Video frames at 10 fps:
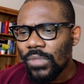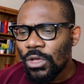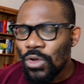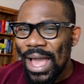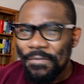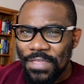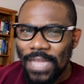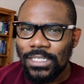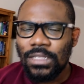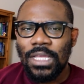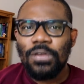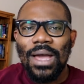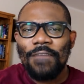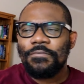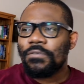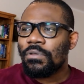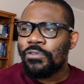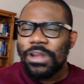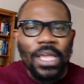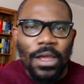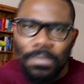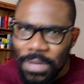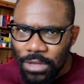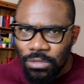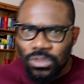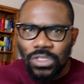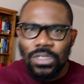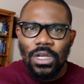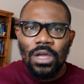you have that. Then you have credit card bills.